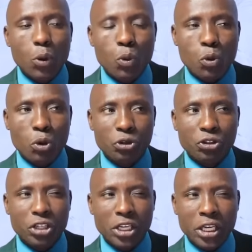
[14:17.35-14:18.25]

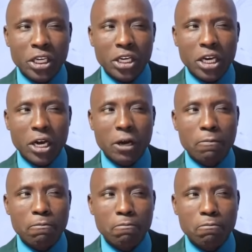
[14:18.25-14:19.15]
was in
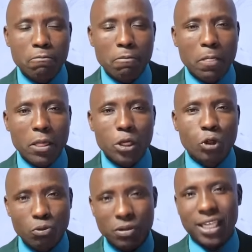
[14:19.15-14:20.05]

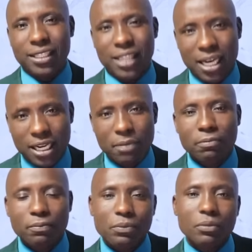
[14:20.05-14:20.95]
Ndumberi Stadium.